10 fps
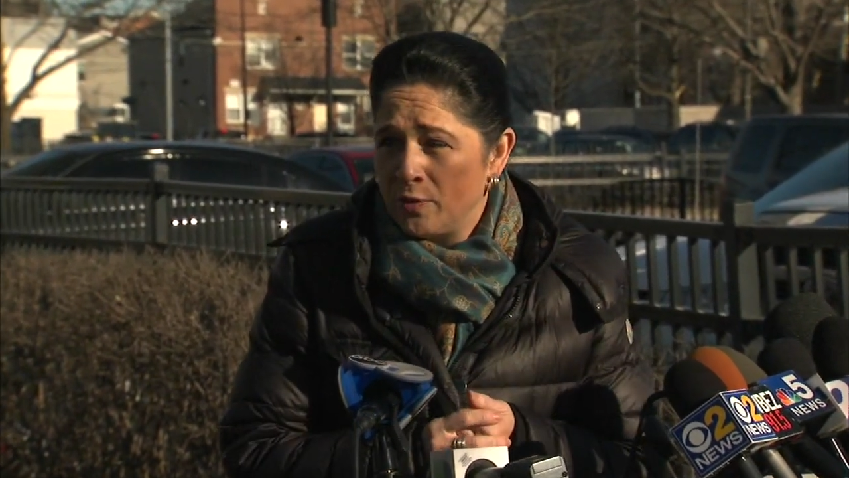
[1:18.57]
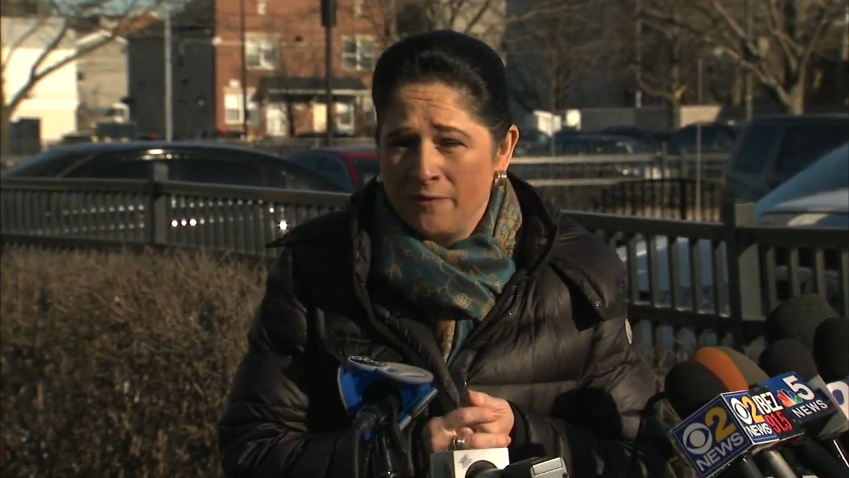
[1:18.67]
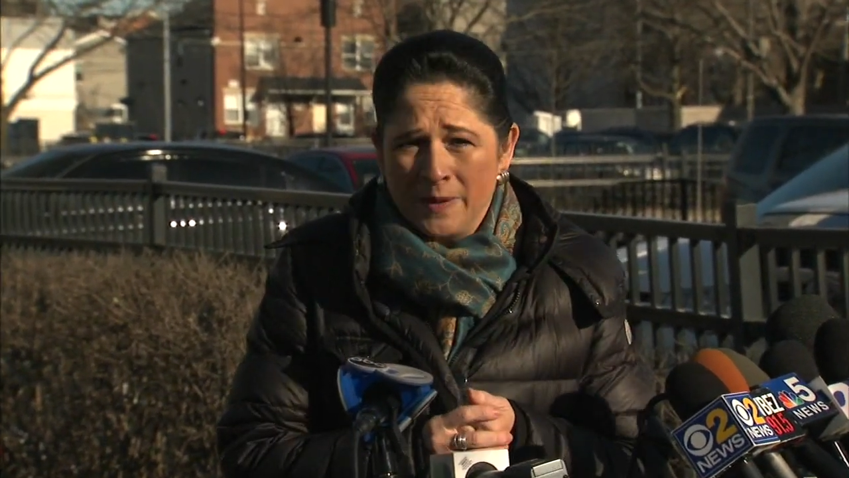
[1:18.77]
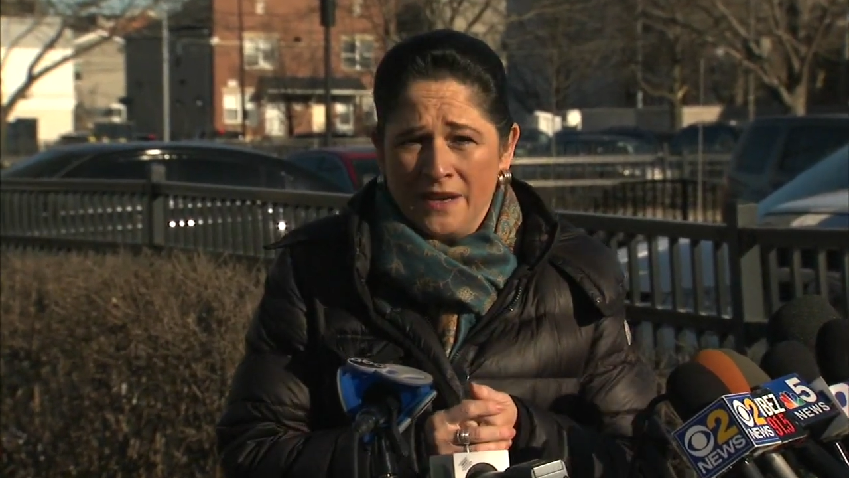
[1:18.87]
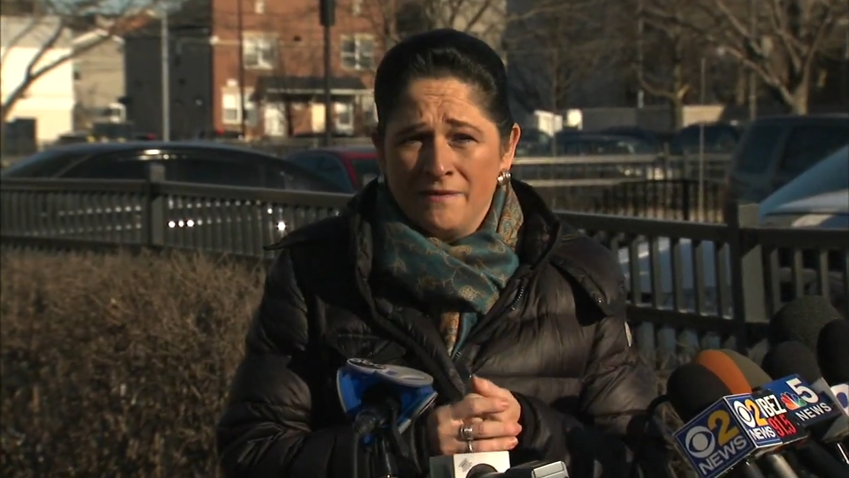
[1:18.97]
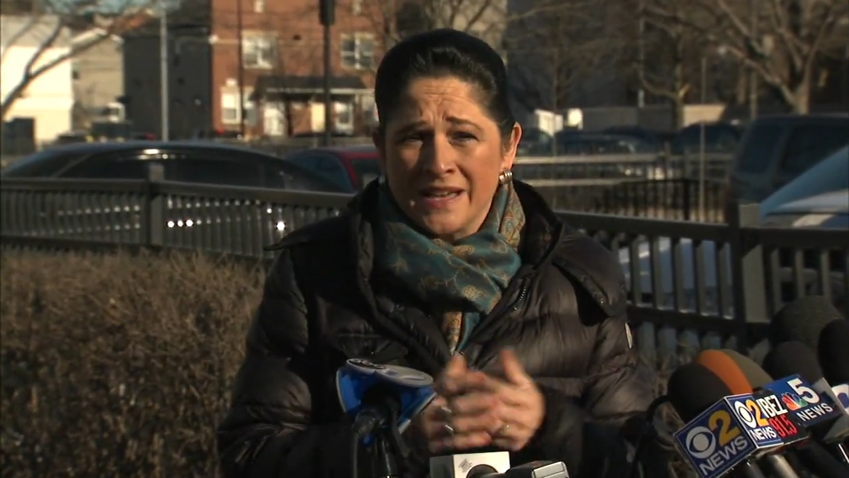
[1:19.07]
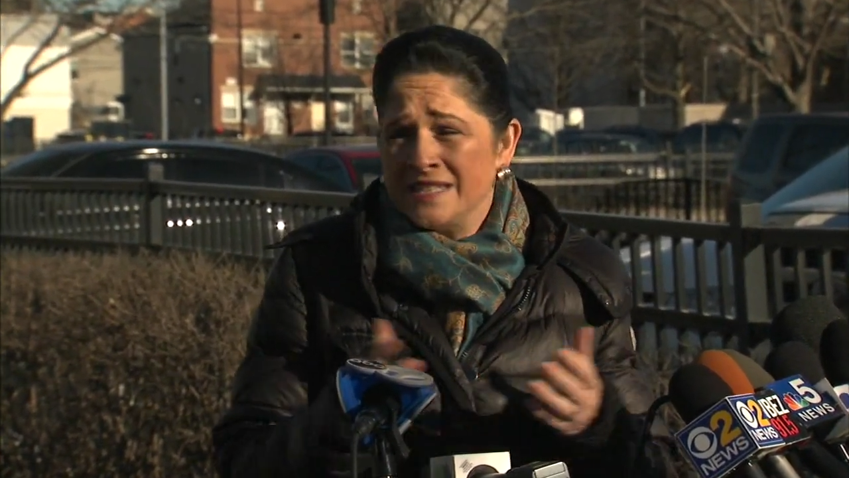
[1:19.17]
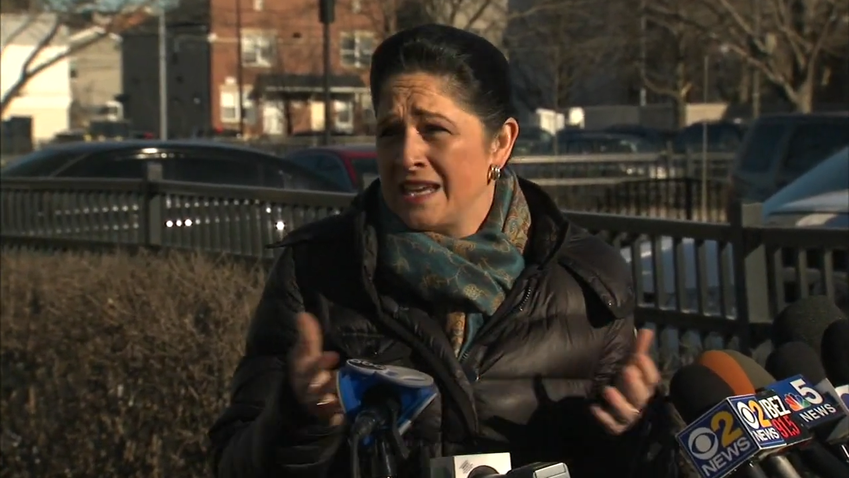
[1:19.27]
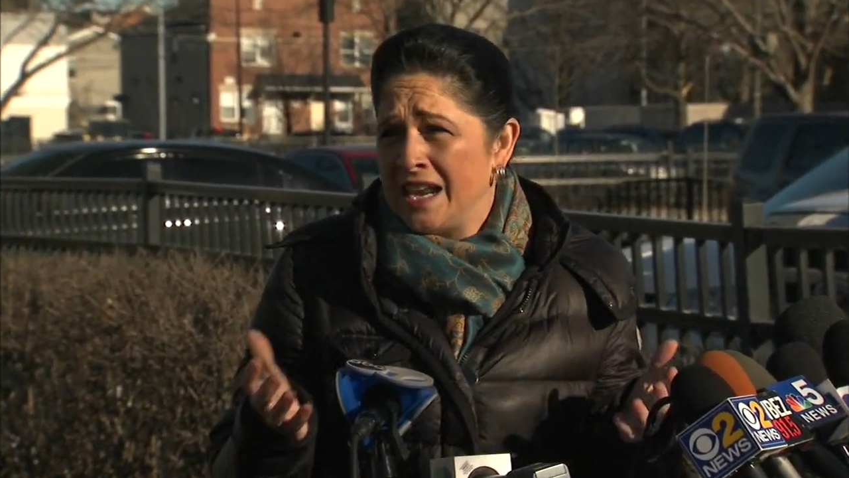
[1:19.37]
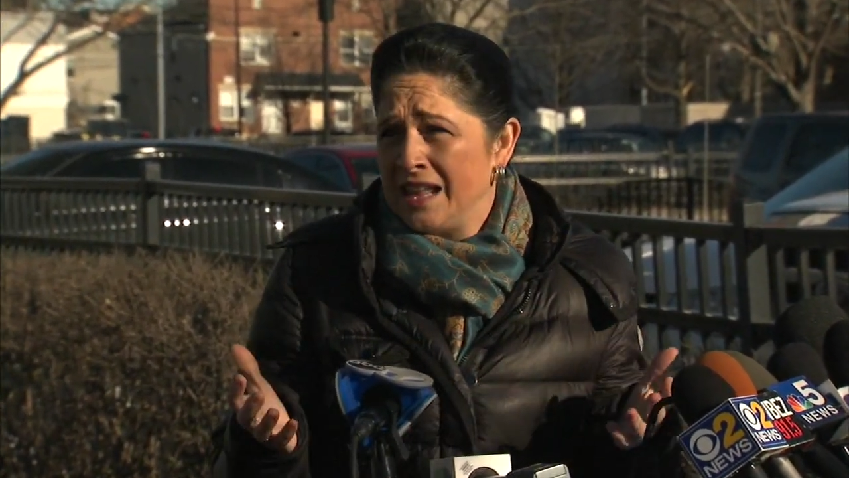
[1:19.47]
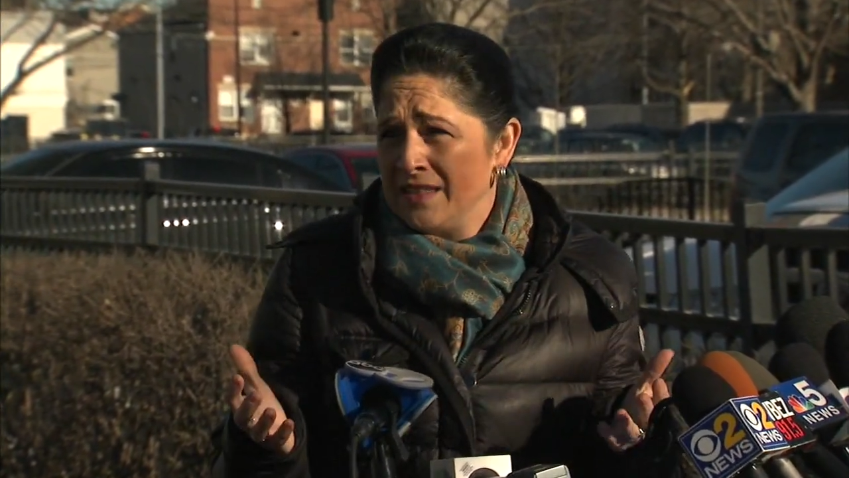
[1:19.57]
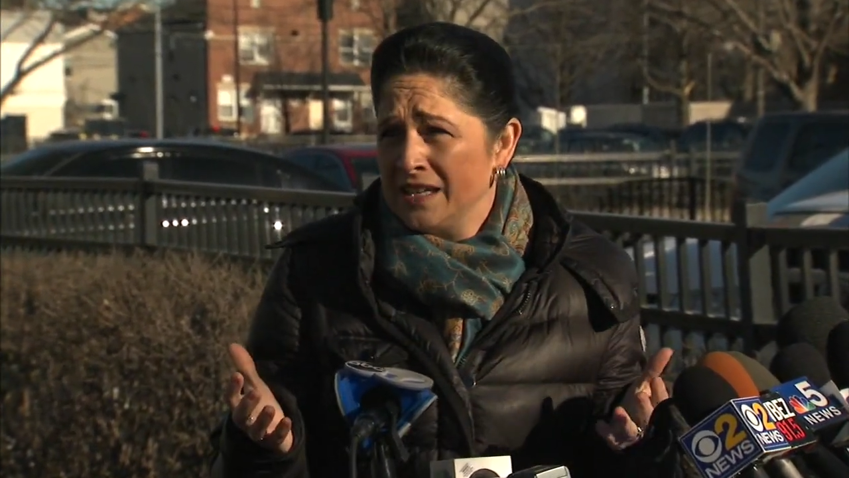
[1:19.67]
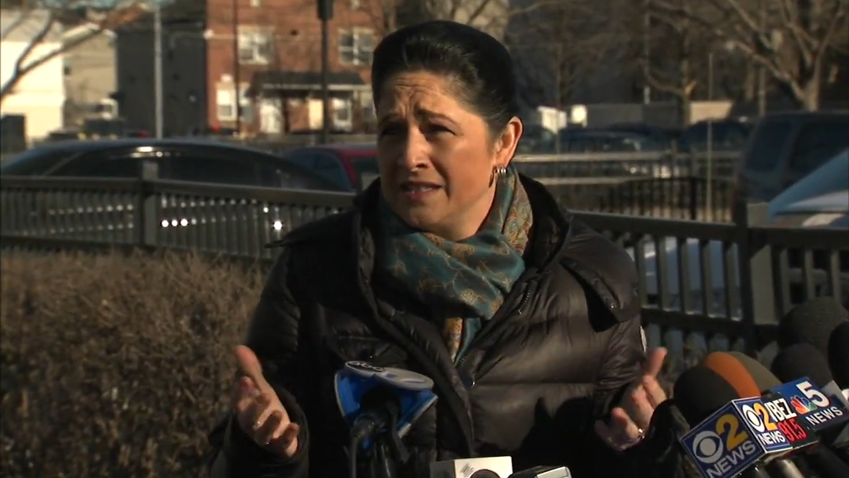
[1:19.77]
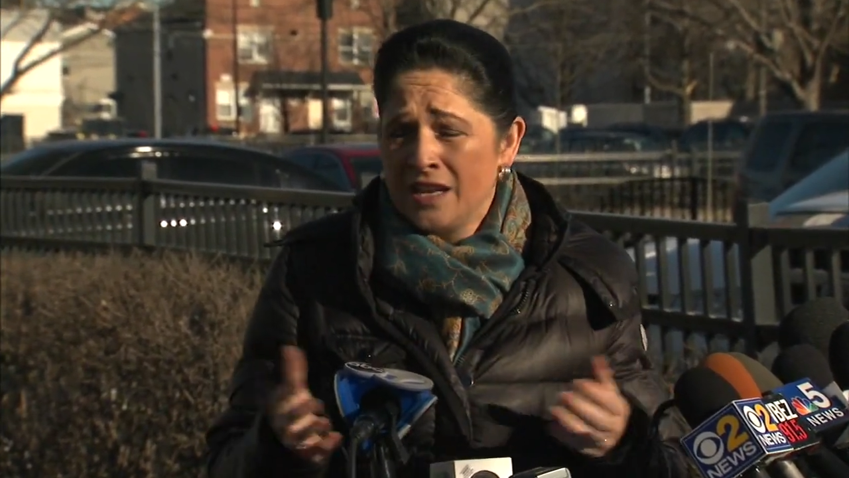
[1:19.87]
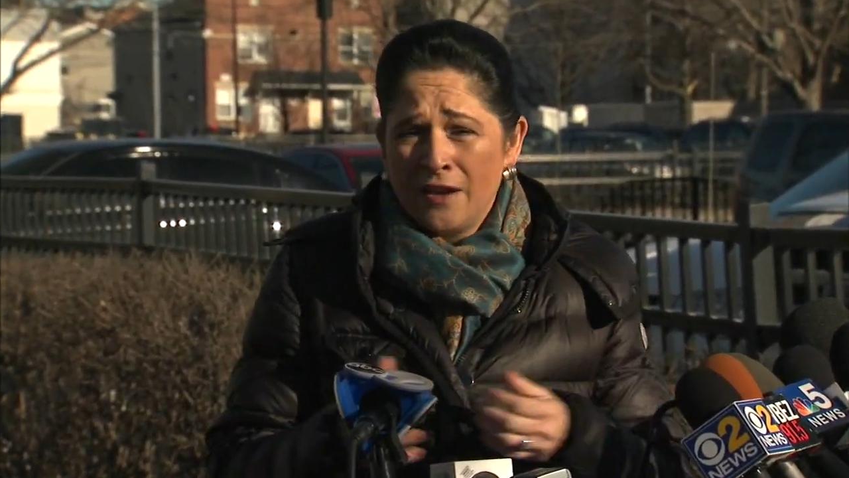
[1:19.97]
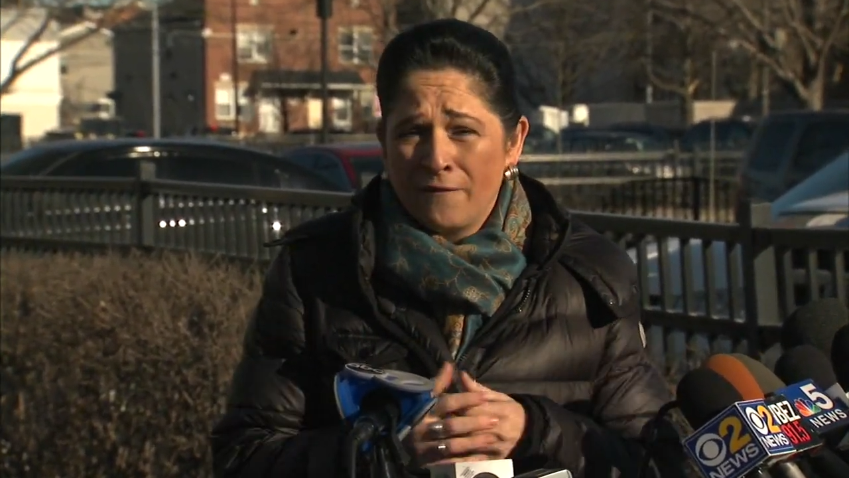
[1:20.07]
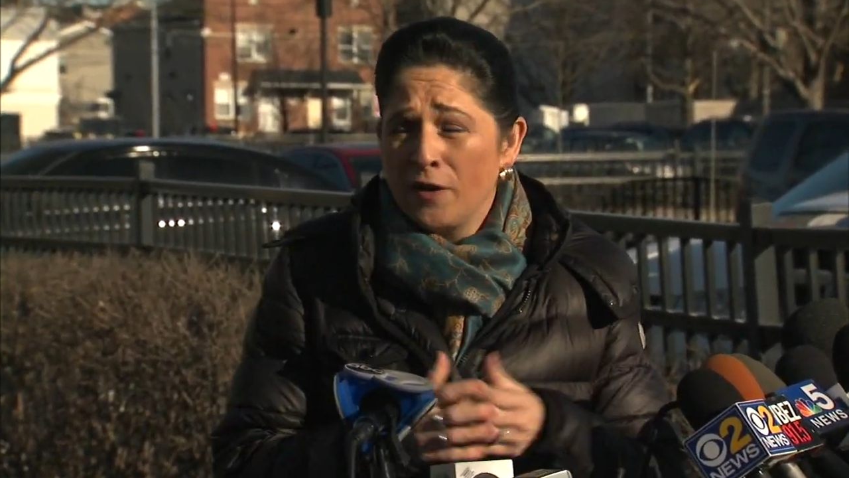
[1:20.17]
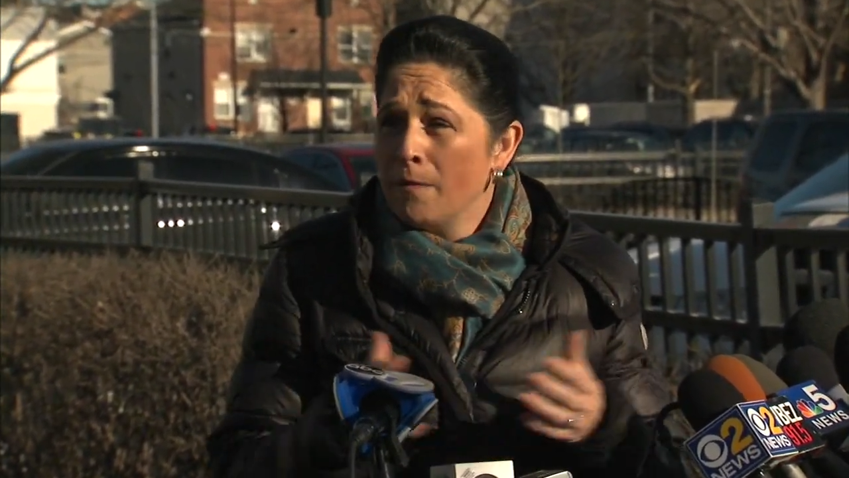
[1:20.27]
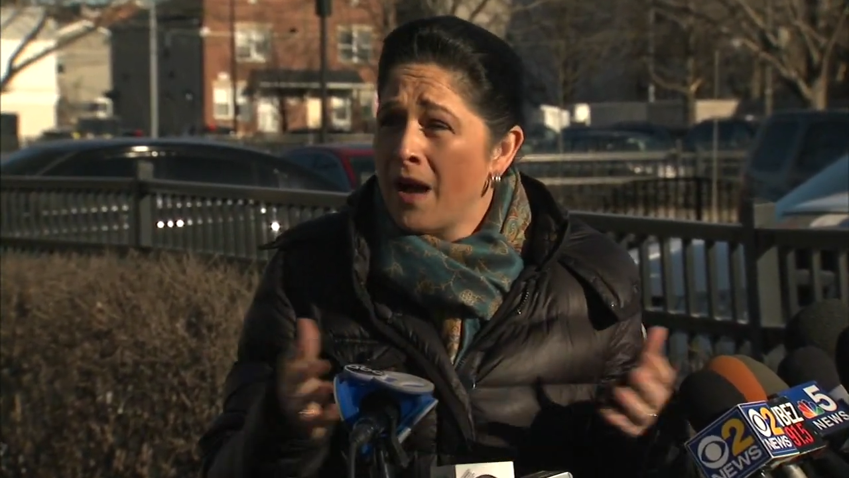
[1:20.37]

We've been investigating this for